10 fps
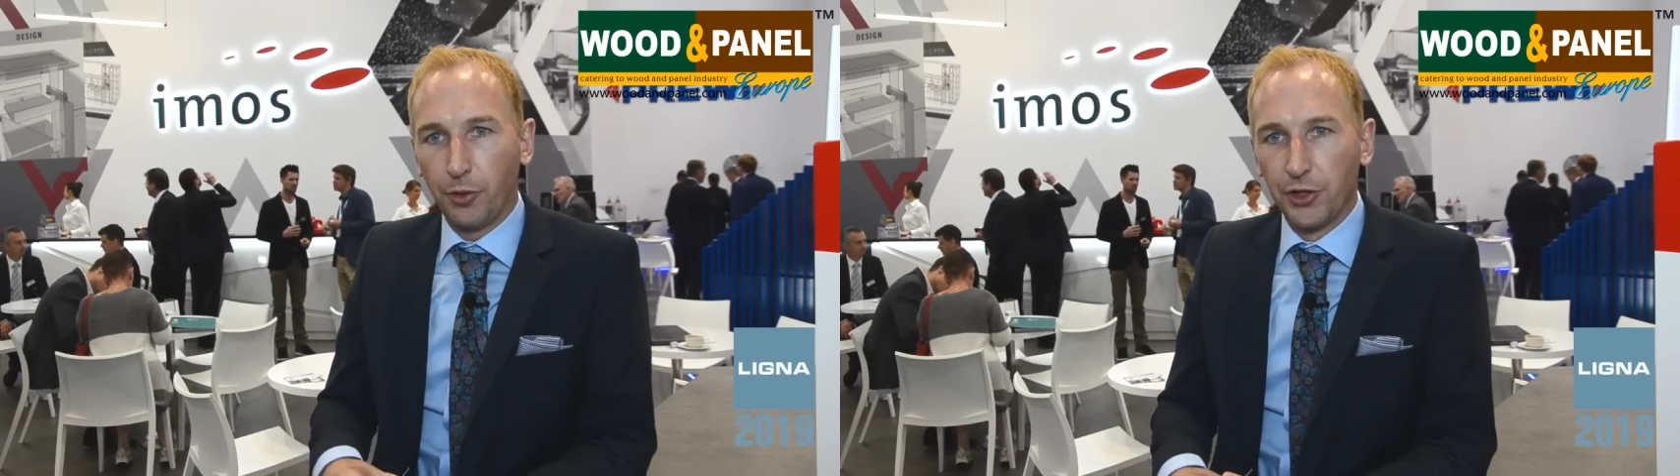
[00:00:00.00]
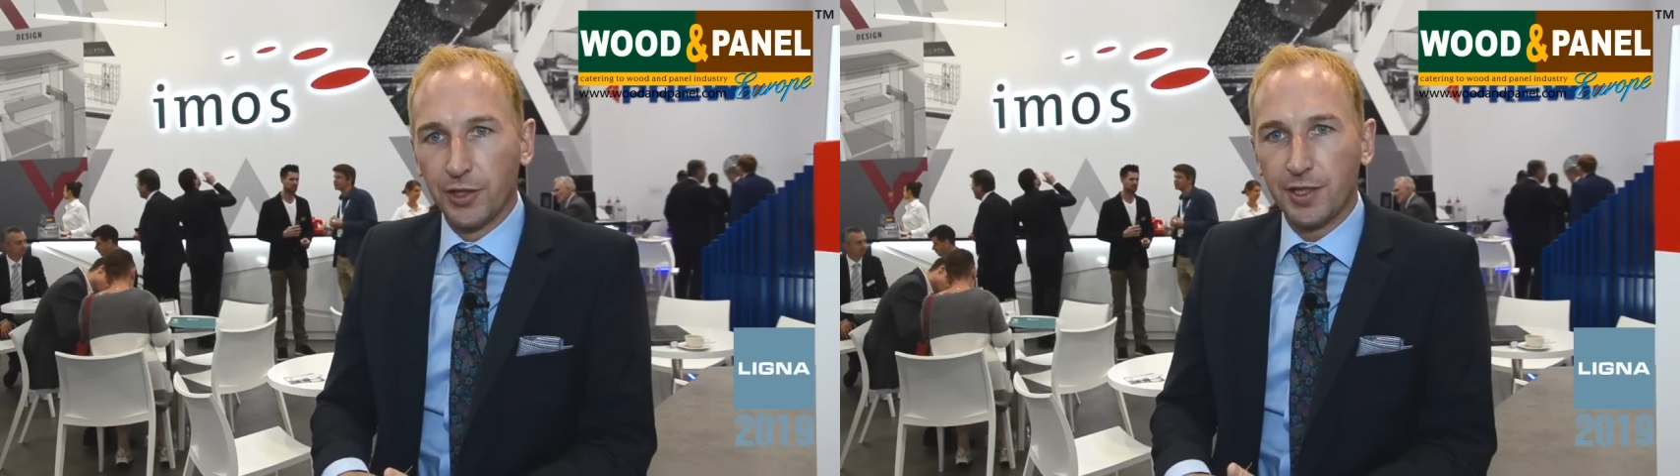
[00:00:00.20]

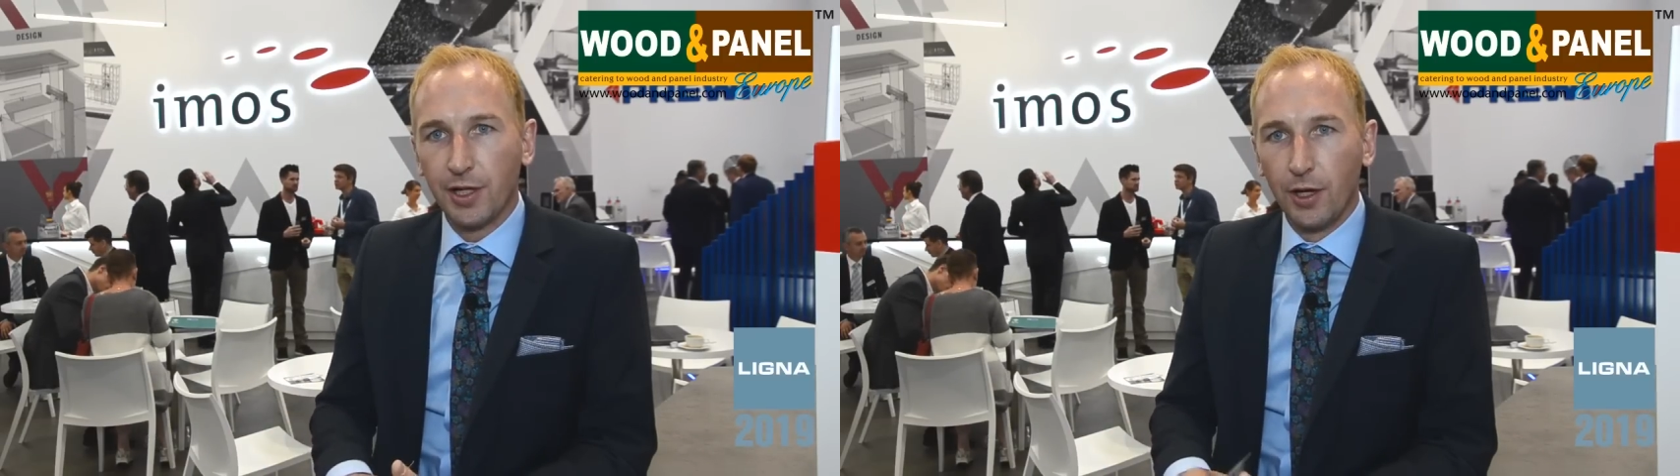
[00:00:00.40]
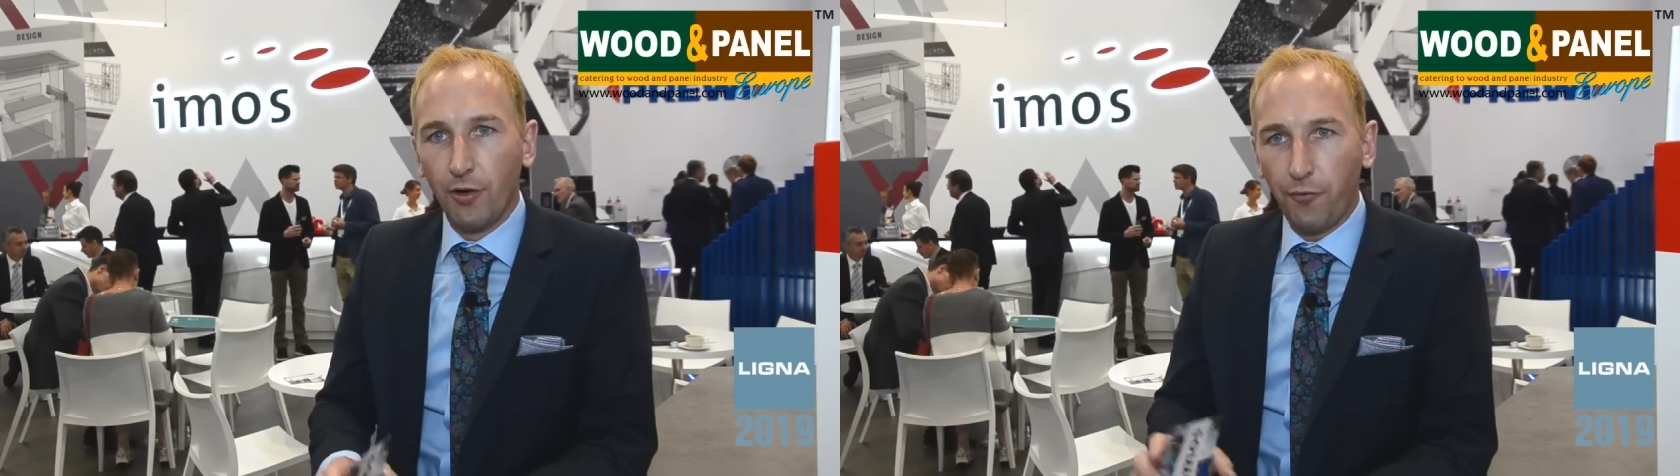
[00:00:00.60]
produce
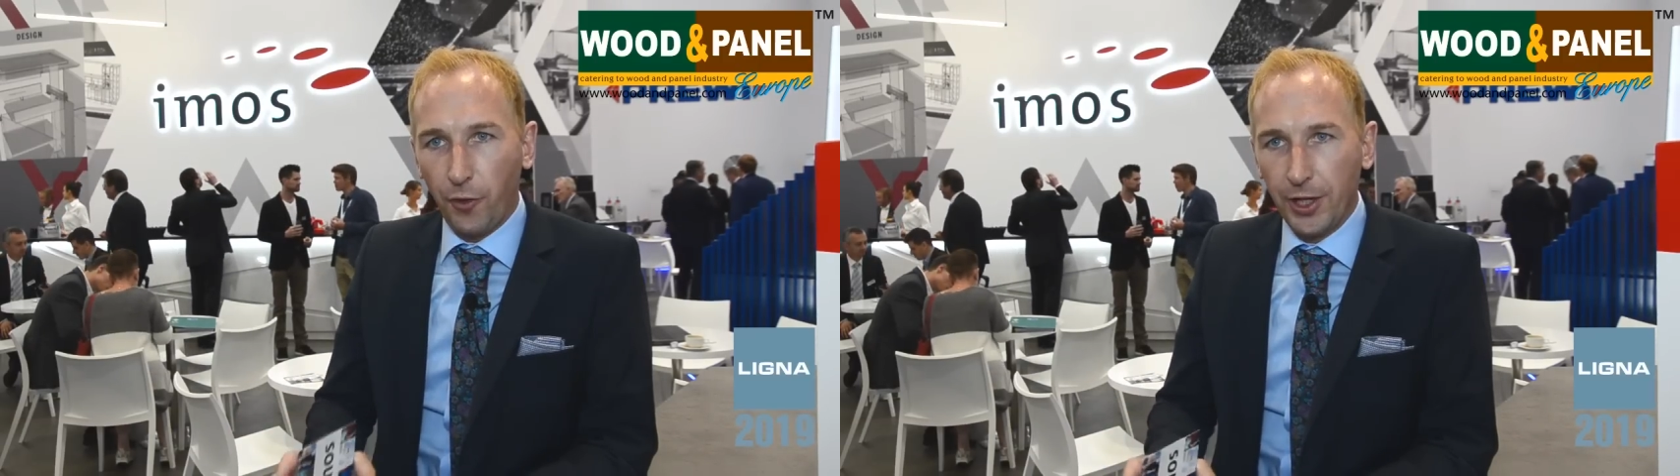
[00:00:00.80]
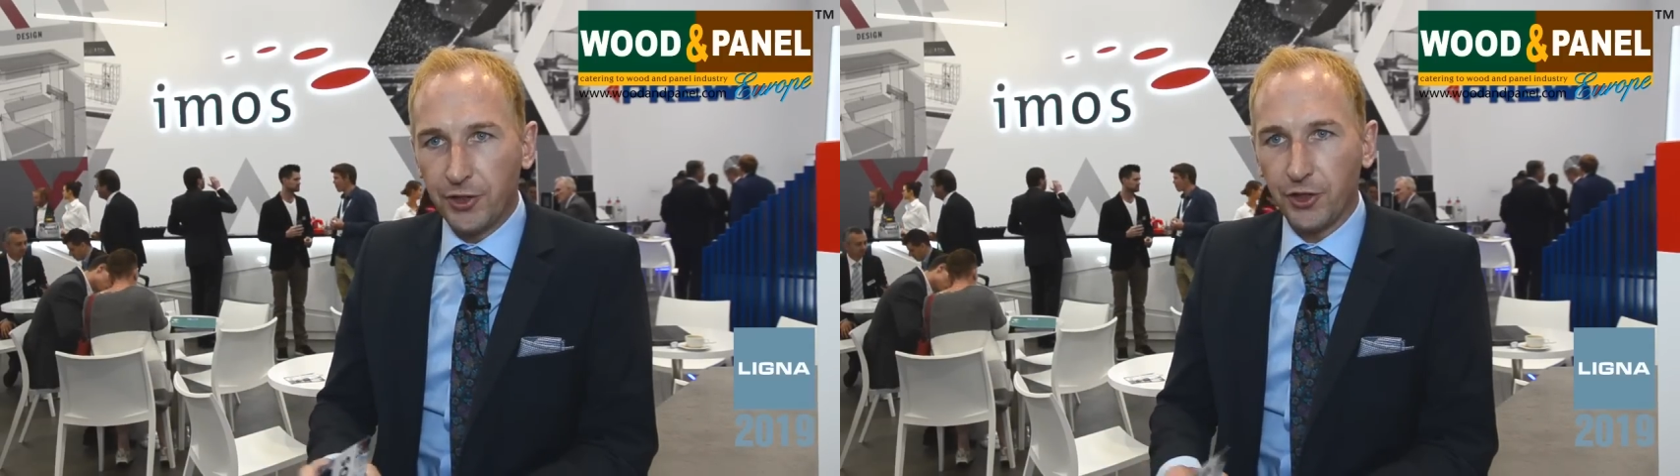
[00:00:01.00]

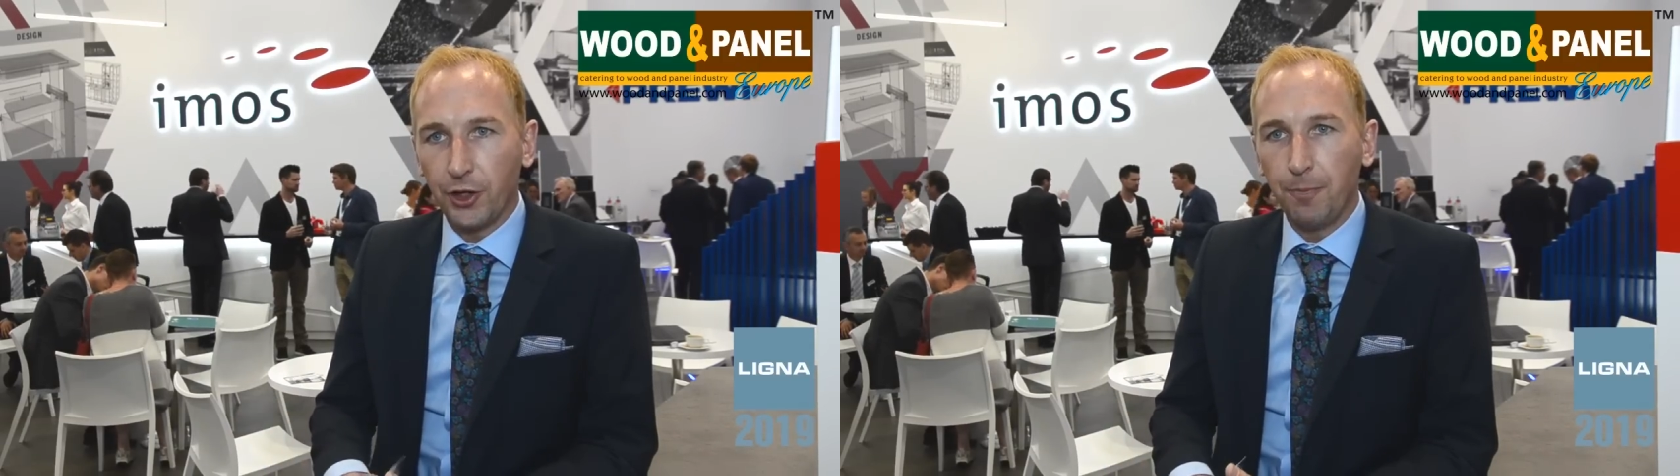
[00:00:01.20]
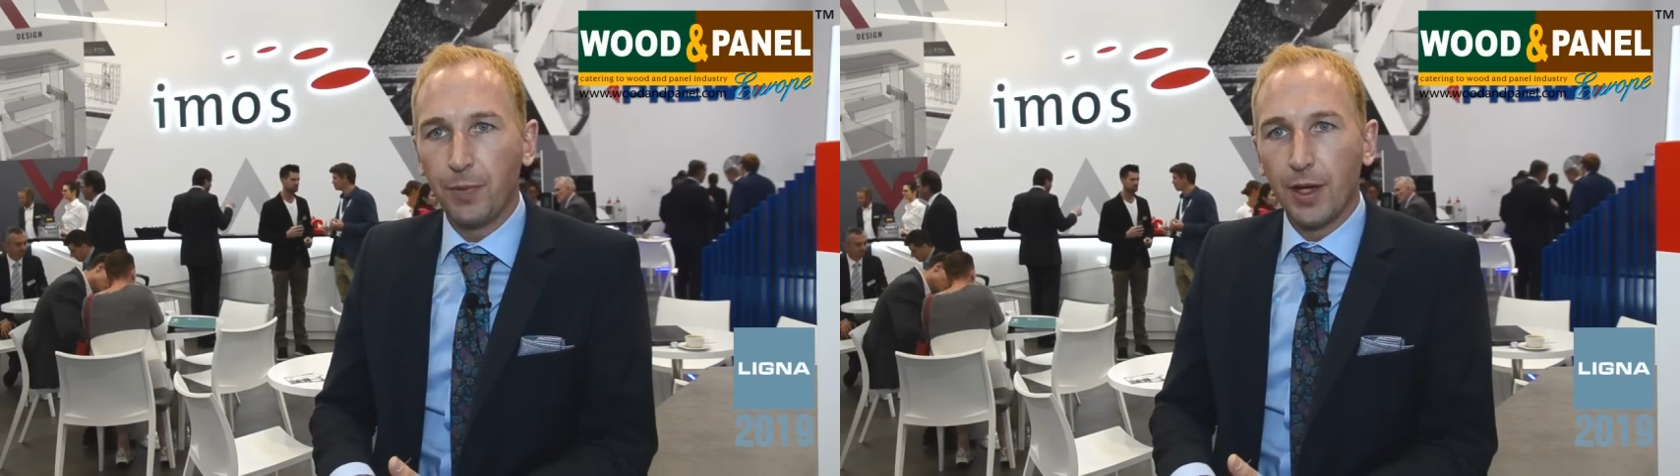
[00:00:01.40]
furniture